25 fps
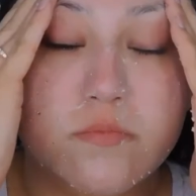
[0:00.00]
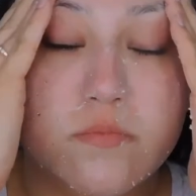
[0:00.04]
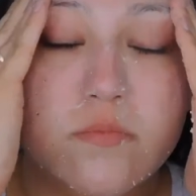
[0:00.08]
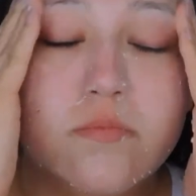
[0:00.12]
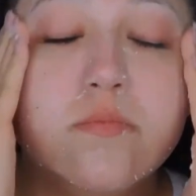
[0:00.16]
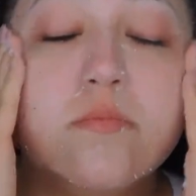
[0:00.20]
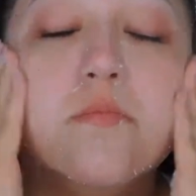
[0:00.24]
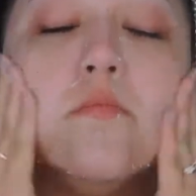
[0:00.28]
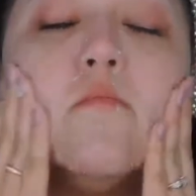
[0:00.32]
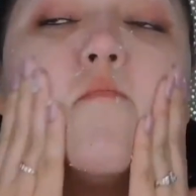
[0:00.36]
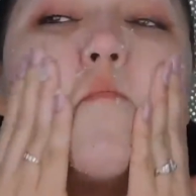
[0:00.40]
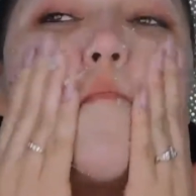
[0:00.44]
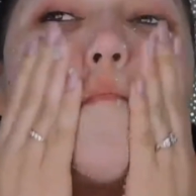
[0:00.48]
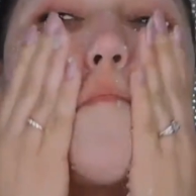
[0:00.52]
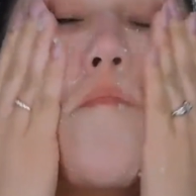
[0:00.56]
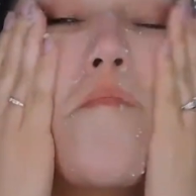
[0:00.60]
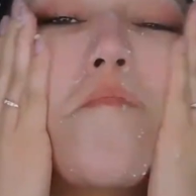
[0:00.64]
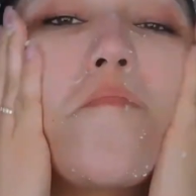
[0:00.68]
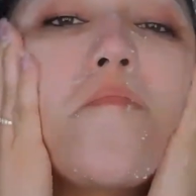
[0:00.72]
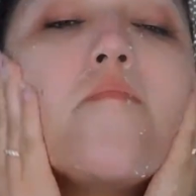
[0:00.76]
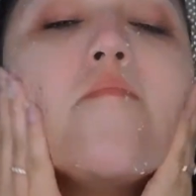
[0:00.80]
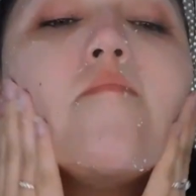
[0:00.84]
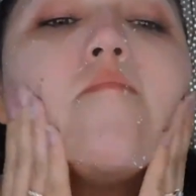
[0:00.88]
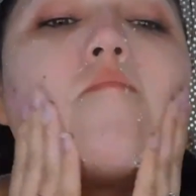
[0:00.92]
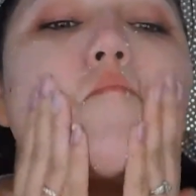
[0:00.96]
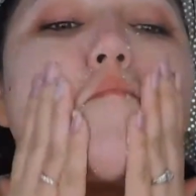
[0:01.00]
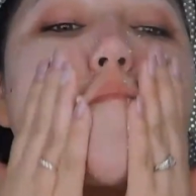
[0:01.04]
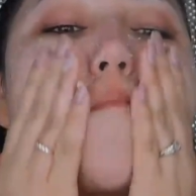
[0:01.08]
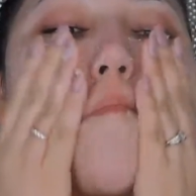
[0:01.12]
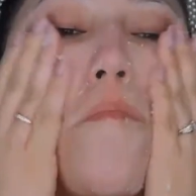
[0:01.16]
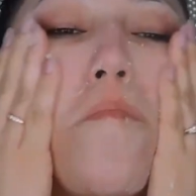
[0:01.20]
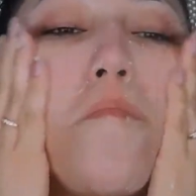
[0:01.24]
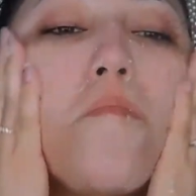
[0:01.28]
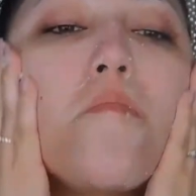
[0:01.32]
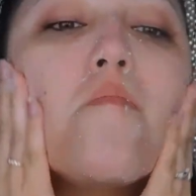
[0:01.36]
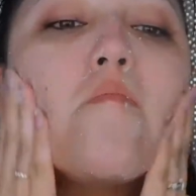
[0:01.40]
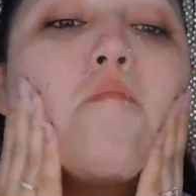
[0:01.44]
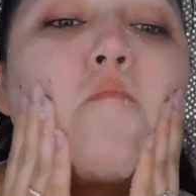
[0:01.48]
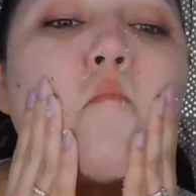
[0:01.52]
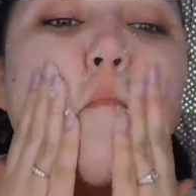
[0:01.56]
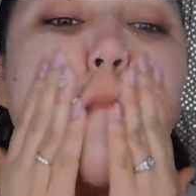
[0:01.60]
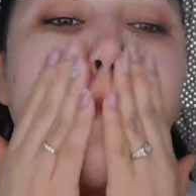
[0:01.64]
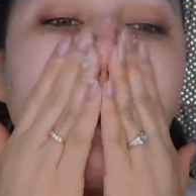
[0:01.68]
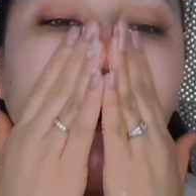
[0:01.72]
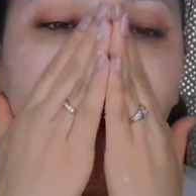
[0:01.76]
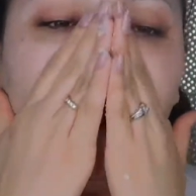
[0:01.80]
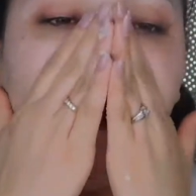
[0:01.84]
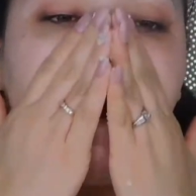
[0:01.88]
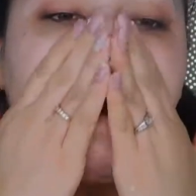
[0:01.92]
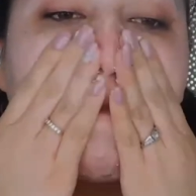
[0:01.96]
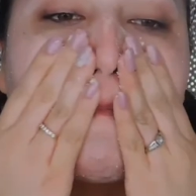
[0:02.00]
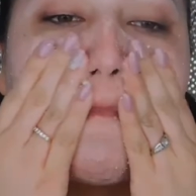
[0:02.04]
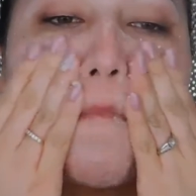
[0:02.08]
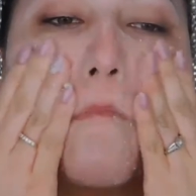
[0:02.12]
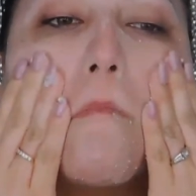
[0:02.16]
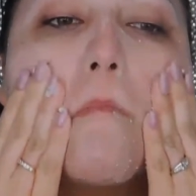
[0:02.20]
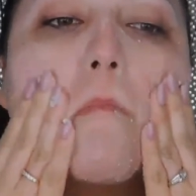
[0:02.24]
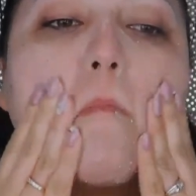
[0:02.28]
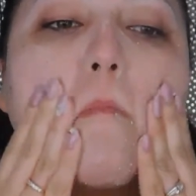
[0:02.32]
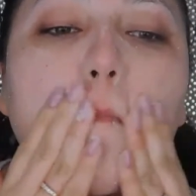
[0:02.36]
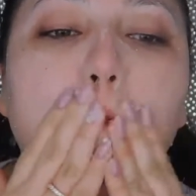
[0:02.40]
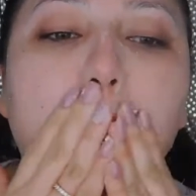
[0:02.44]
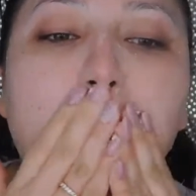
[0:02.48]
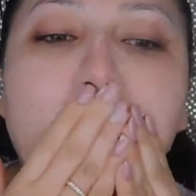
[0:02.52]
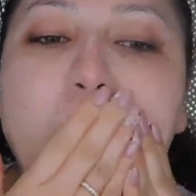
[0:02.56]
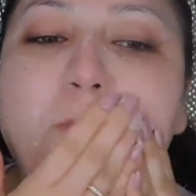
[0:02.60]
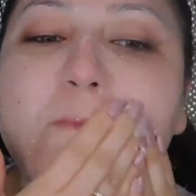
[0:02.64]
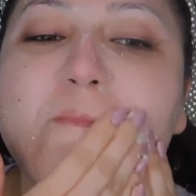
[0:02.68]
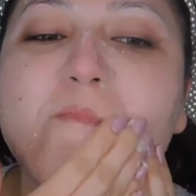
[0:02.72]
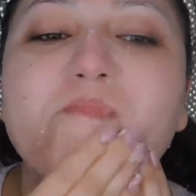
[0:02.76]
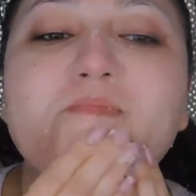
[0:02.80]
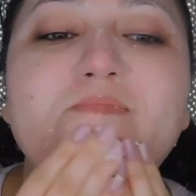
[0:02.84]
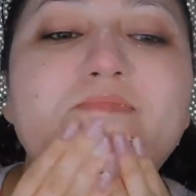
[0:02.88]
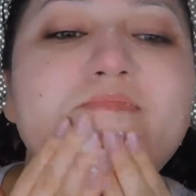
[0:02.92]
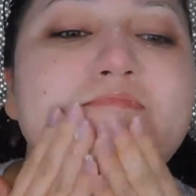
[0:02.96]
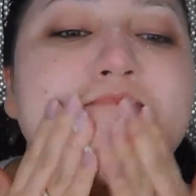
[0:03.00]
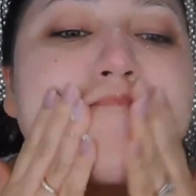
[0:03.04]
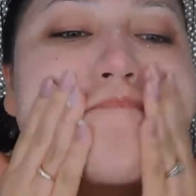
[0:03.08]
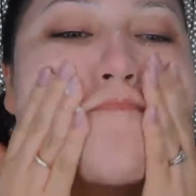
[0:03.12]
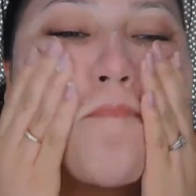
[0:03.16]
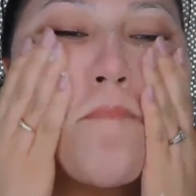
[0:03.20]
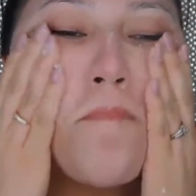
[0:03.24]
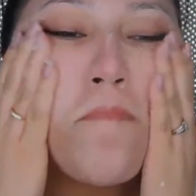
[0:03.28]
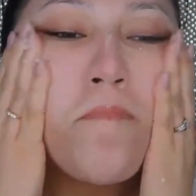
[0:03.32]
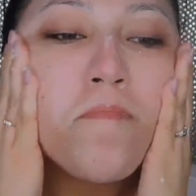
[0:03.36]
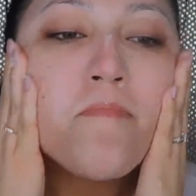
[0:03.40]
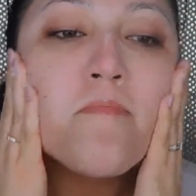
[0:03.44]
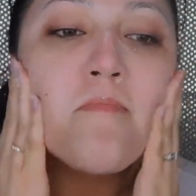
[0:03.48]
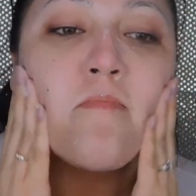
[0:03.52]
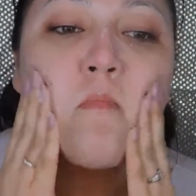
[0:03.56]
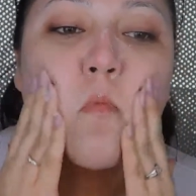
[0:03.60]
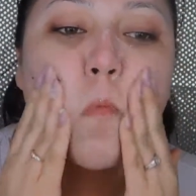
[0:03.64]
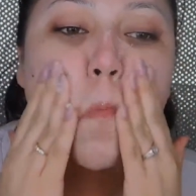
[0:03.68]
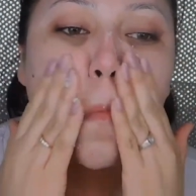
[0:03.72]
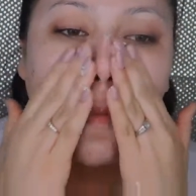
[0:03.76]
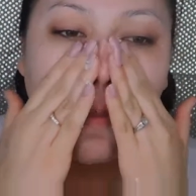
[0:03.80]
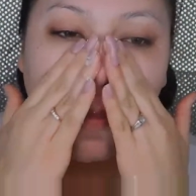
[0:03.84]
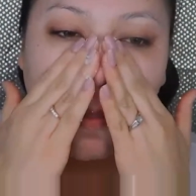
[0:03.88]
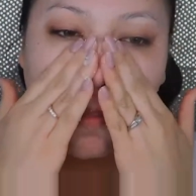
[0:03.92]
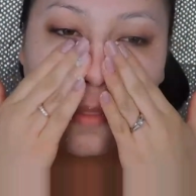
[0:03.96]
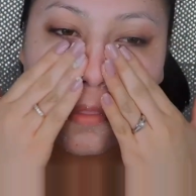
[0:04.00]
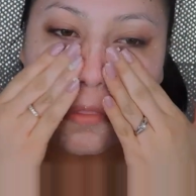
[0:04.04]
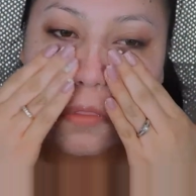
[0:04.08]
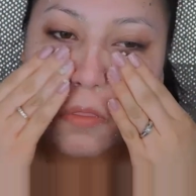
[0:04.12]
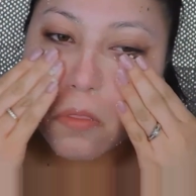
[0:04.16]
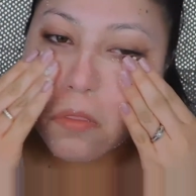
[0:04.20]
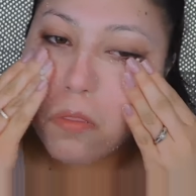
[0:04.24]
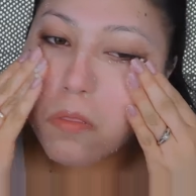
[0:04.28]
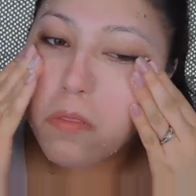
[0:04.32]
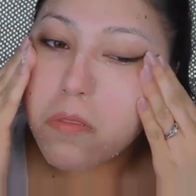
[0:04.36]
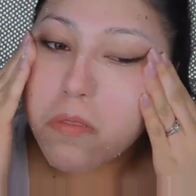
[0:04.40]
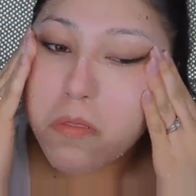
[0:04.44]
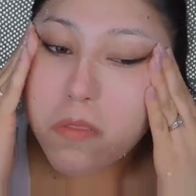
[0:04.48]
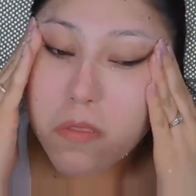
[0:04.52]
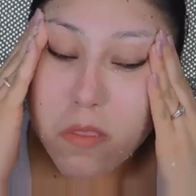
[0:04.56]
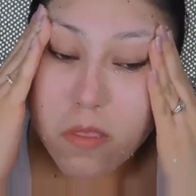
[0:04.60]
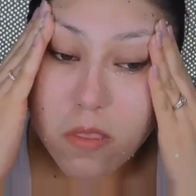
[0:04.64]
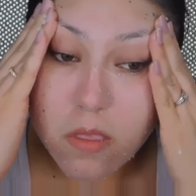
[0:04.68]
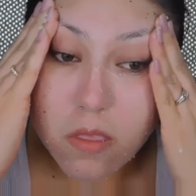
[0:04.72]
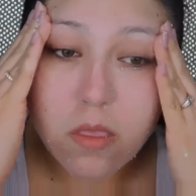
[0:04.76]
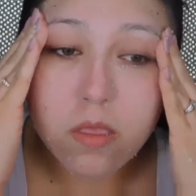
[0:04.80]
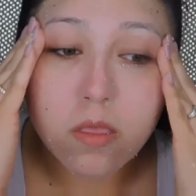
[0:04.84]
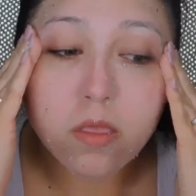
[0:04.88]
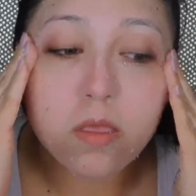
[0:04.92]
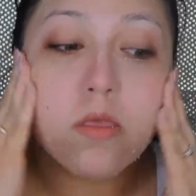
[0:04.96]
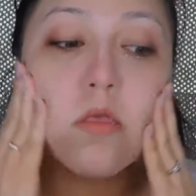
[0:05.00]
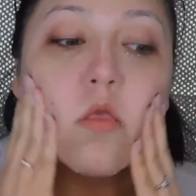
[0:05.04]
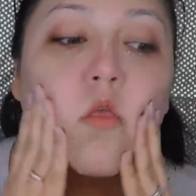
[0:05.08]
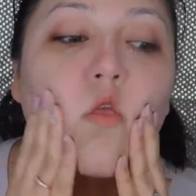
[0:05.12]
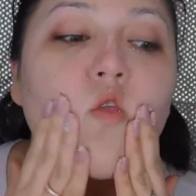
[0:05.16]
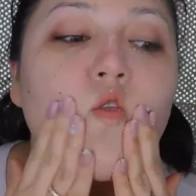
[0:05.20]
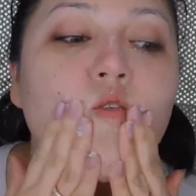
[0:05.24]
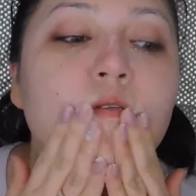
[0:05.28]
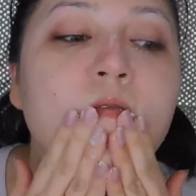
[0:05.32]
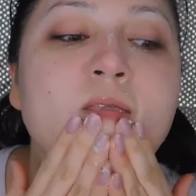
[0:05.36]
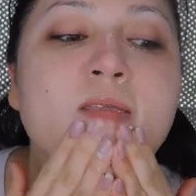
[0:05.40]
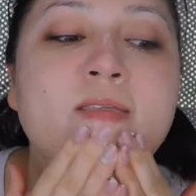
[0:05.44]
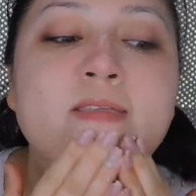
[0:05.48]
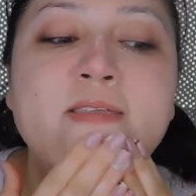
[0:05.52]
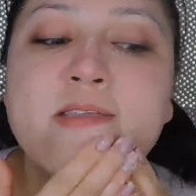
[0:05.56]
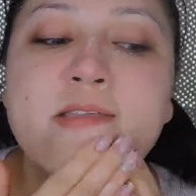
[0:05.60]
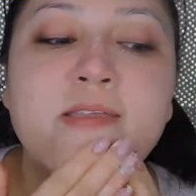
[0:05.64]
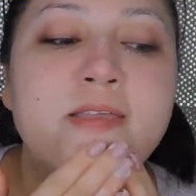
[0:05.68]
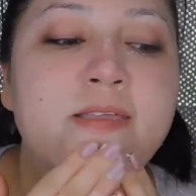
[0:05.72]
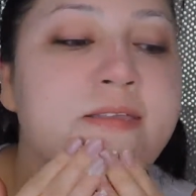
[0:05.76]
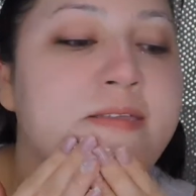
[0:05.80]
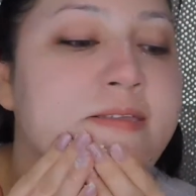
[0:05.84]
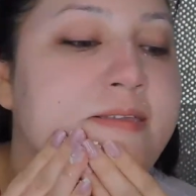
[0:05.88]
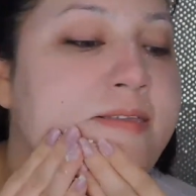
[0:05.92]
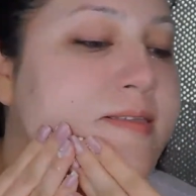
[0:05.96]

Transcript: (no one is talking)